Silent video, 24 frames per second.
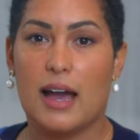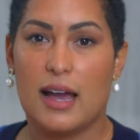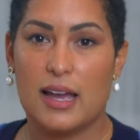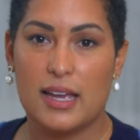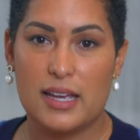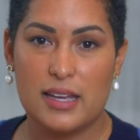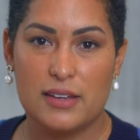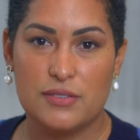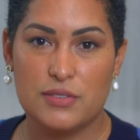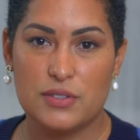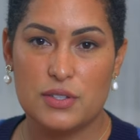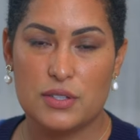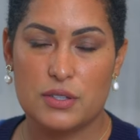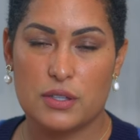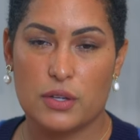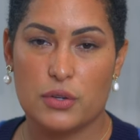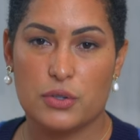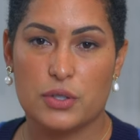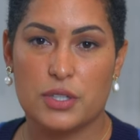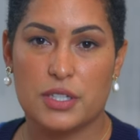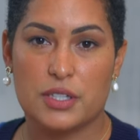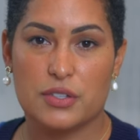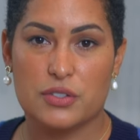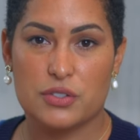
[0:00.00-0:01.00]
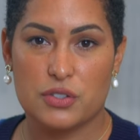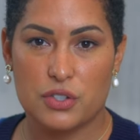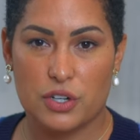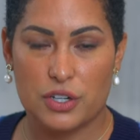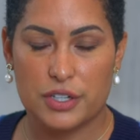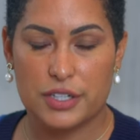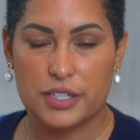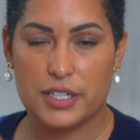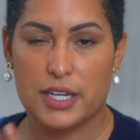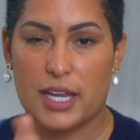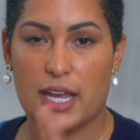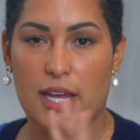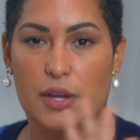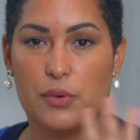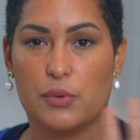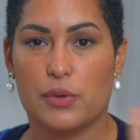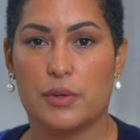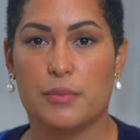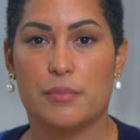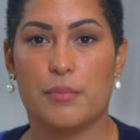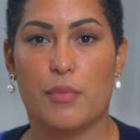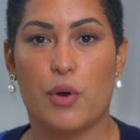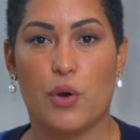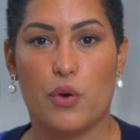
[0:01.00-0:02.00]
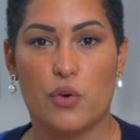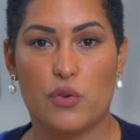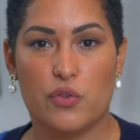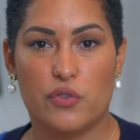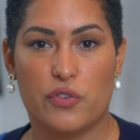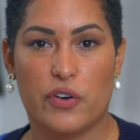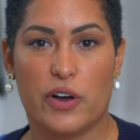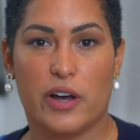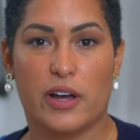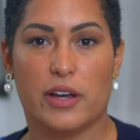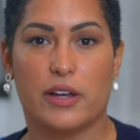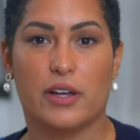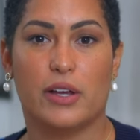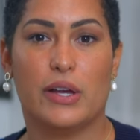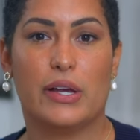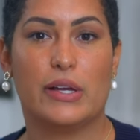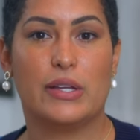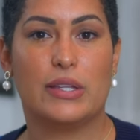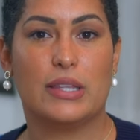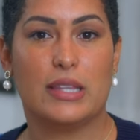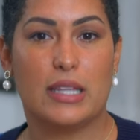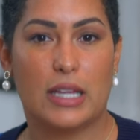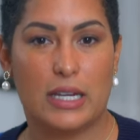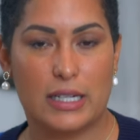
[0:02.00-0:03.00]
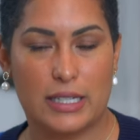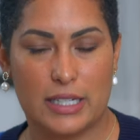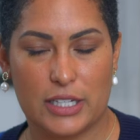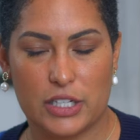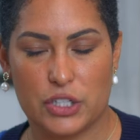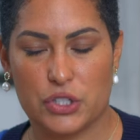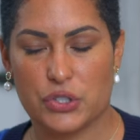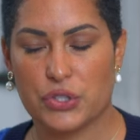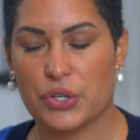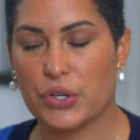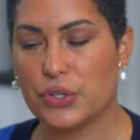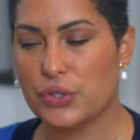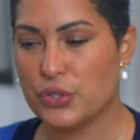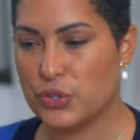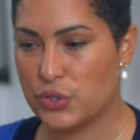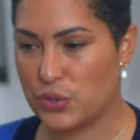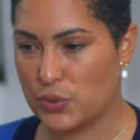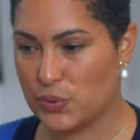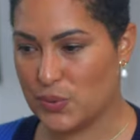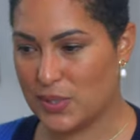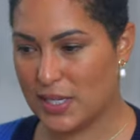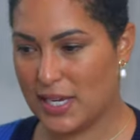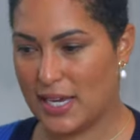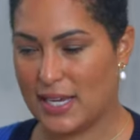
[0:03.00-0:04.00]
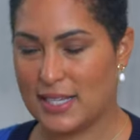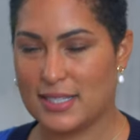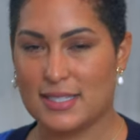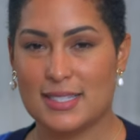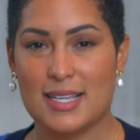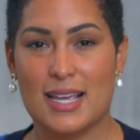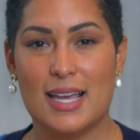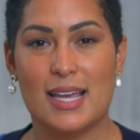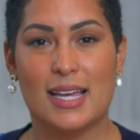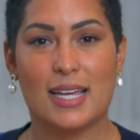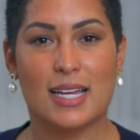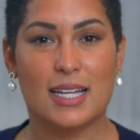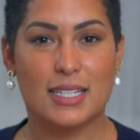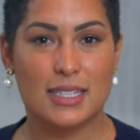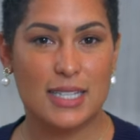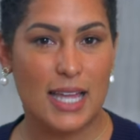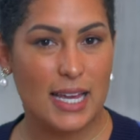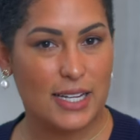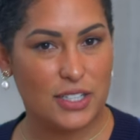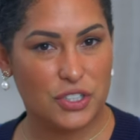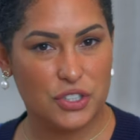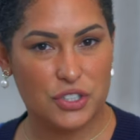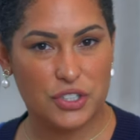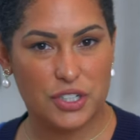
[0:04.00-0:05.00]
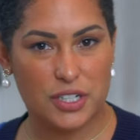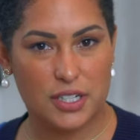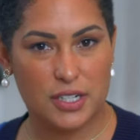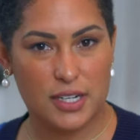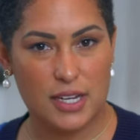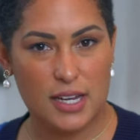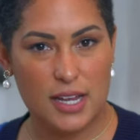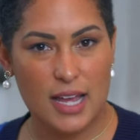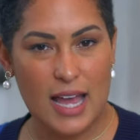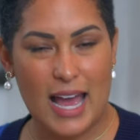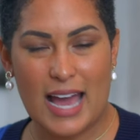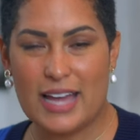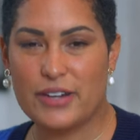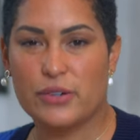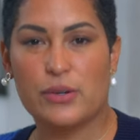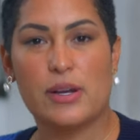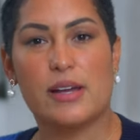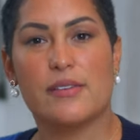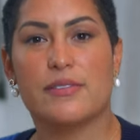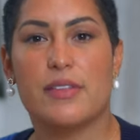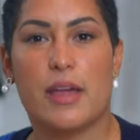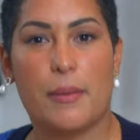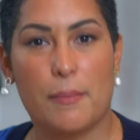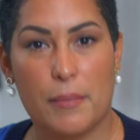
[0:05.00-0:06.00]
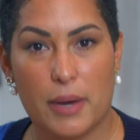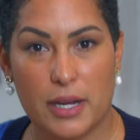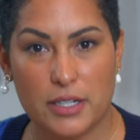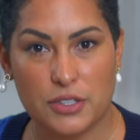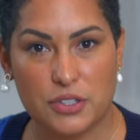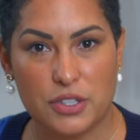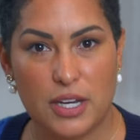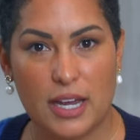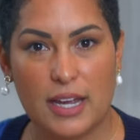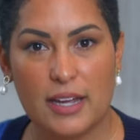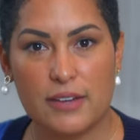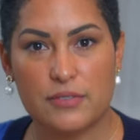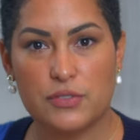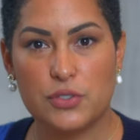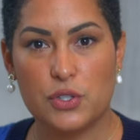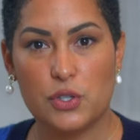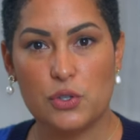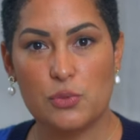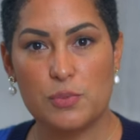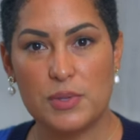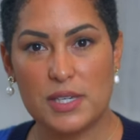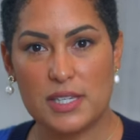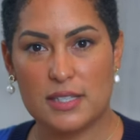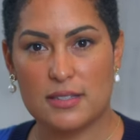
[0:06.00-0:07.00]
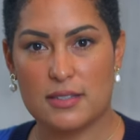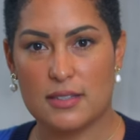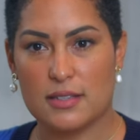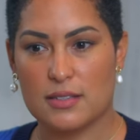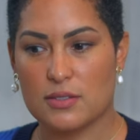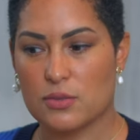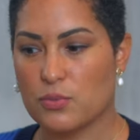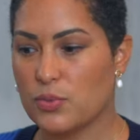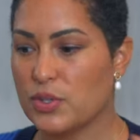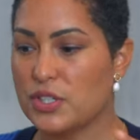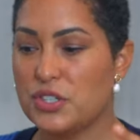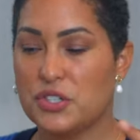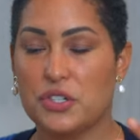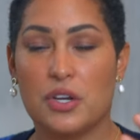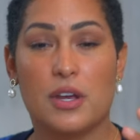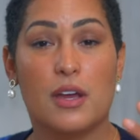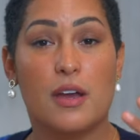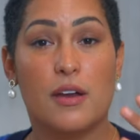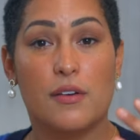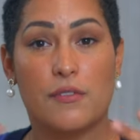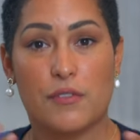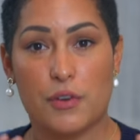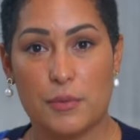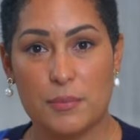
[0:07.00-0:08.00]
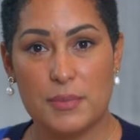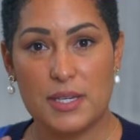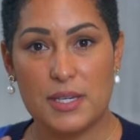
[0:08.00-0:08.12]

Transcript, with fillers: I have slowly started a Rimowa luggage suitcase collection. I don't have that much. I have two pieces, which for